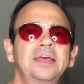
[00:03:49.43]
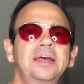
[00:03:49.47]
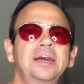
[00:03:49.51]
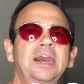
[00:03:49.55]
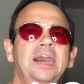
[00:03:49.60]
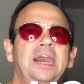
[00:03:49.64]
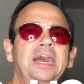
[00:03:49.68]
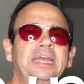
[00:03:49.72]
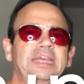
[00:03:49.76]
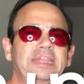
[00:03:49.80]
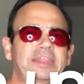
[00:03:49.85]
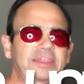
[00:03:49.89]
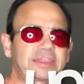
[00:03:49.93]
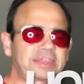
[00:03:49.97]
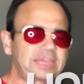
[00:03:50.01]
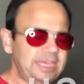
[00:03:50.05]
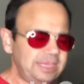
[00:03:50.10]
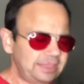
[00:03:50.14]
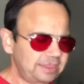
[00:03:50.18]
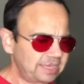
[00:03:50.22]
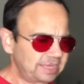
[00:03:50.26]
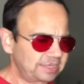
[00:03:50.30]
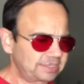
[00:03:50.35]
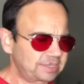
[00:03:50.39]
I
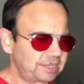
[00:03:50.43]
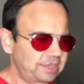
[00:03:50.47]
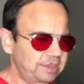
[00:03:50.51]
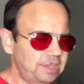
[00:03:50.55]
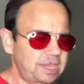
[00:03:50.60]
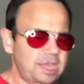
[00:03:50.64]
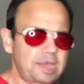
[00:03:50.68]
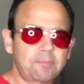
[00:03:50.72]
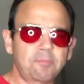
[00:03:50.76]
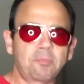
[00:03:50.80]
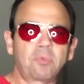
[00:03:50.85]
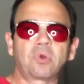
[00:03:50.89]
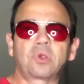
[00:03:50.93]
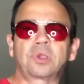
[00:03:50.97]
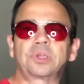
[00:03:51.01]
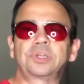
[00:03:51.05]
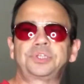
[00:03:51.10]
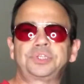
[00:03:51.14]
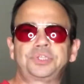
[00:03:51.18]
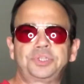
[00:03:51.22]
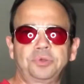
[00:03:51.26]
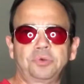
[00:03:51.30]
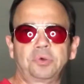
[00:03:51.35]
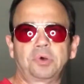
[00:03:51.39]
think that's a lot
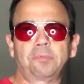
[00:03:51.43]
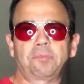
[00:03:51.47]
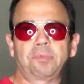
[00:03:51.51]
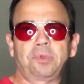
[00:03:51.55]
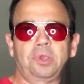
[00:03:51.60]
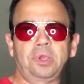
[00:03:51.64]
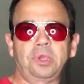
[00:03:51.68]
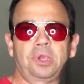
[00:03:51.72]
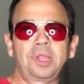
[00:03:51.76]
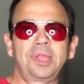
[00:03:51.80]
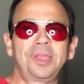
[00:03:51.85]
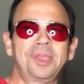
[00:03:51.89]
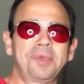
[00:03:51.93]
more doable